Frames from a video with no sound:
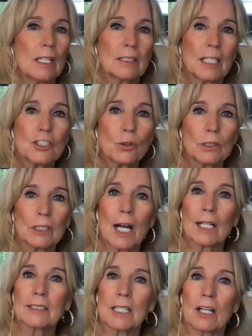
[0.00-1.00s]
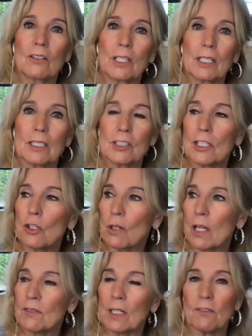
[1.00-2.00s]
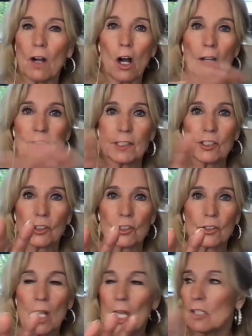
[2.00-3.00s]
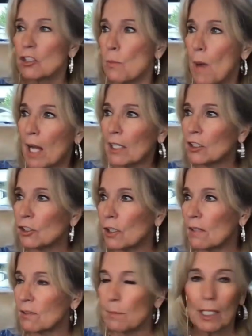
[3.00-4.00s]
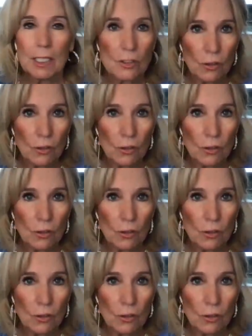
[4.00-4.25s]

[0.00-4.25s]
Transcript: They do a lockdown because they don't have enough officers to monitor everybody.